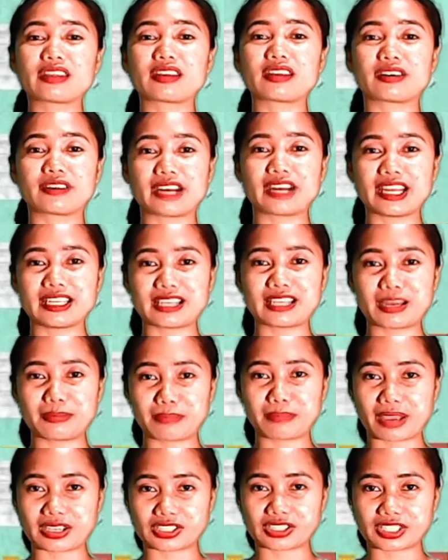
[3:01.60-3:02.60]
the radian
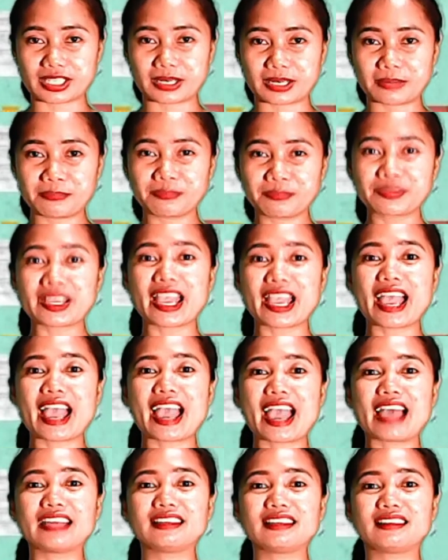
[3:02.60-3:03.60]
measure
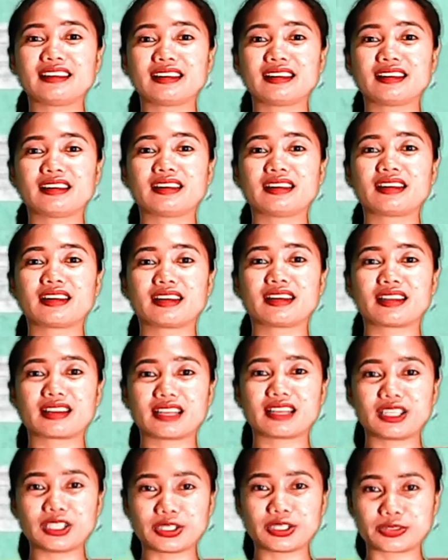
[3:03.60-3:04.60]
and the
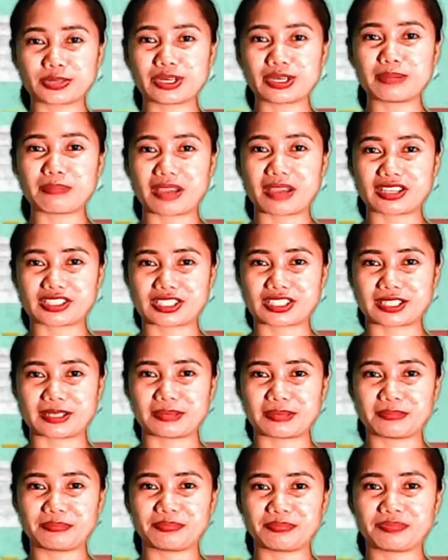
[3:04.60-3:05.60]
degree measure.
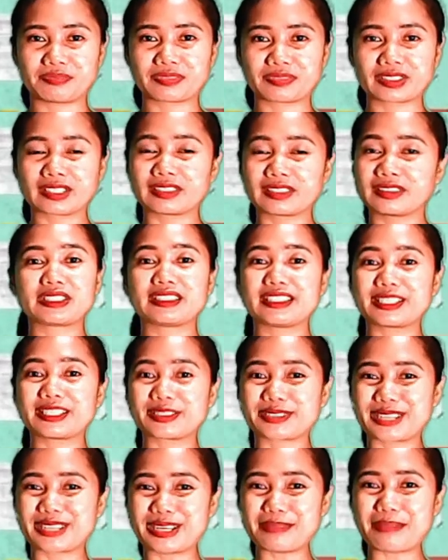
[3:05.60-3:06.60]

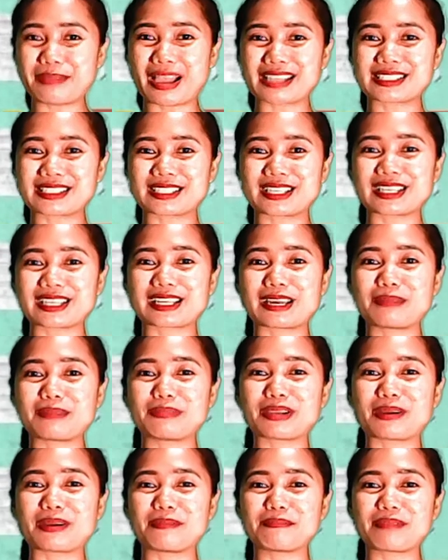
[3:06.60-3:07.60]
Degree measure can be
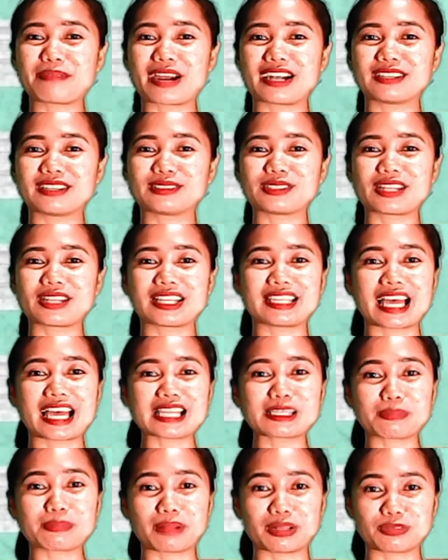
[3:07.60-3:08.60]
compared to the
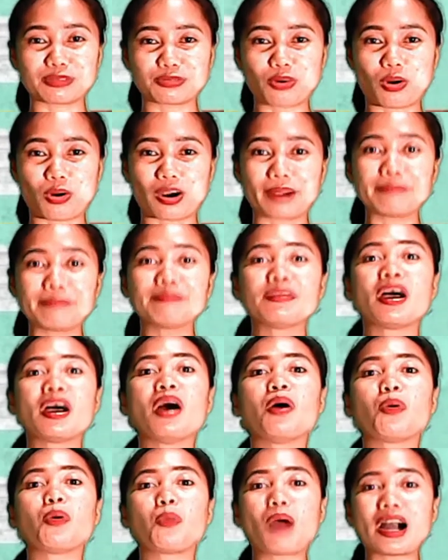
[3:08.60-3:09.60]
decimal form,
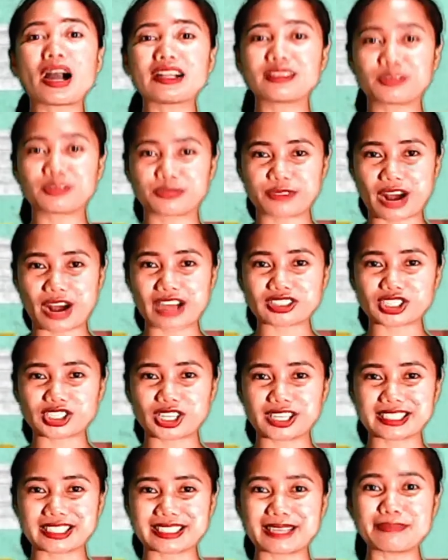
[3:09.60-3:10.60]
while the
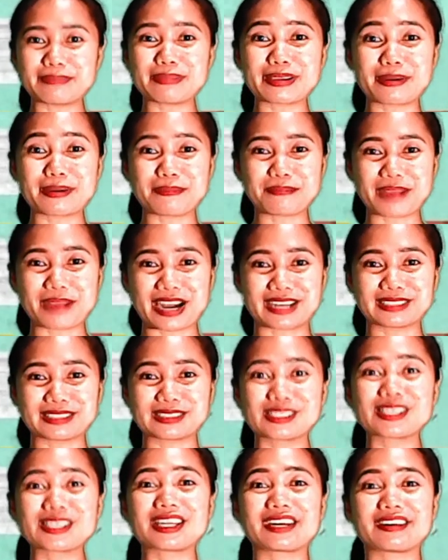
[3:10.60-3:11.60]
fraction can be compared
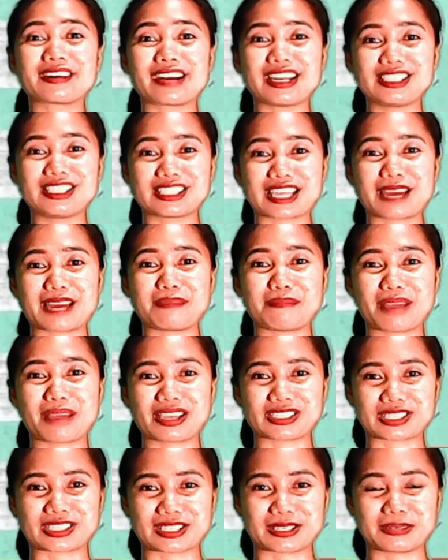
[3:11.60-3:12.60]
to the radian
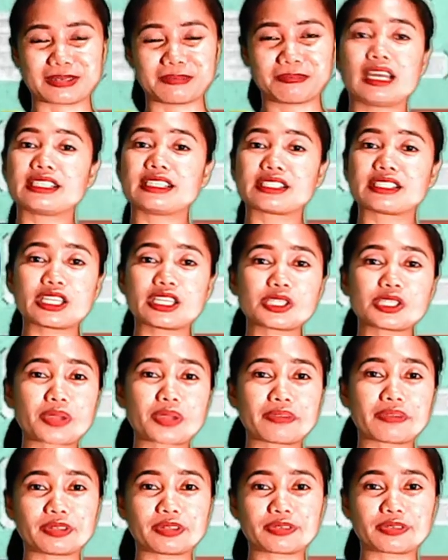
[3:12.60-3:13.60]
measure. Since we
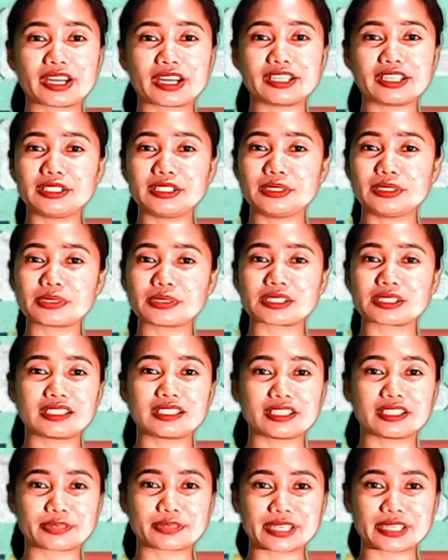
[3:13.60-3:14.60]
have already used
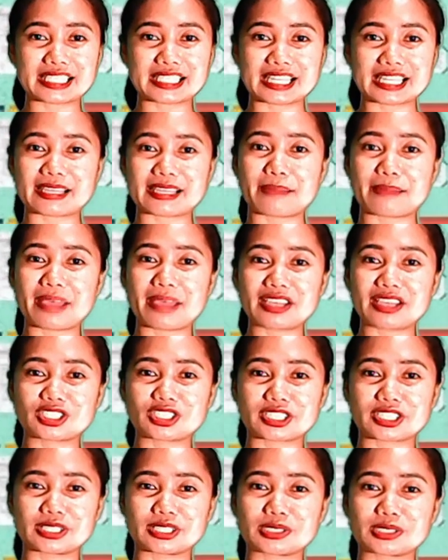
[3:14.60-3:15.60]
degrees as a
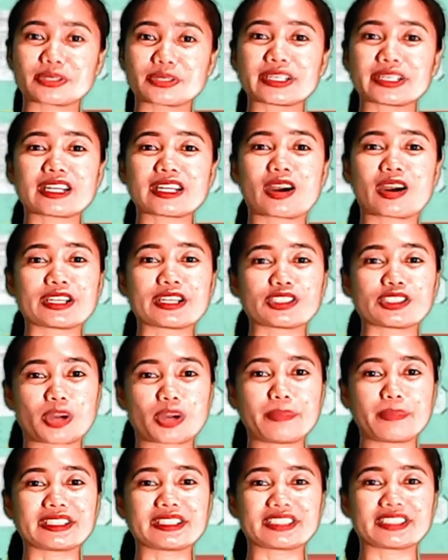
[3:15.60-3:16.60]
measure during our
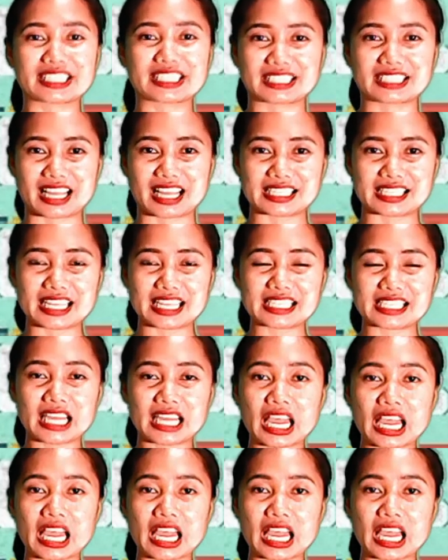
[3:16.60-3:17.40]
geometry classes,